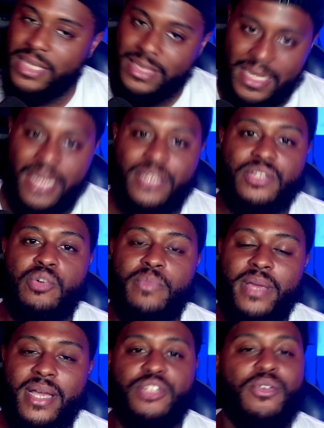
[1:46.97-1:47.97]
Stay tuned
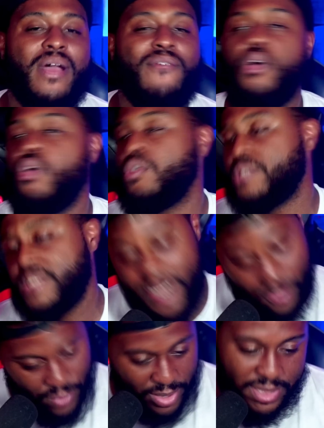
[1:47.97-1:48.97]
because you have a whole
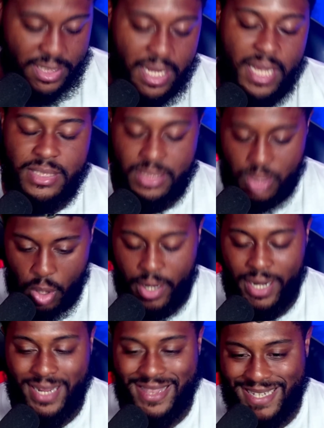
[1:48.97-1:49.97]
series
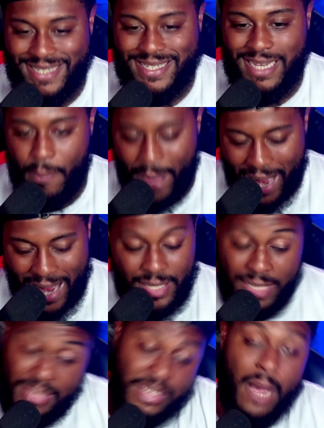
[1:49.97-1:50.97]
starting this
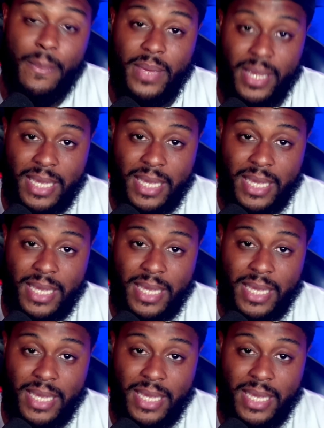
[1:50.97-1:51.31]
coming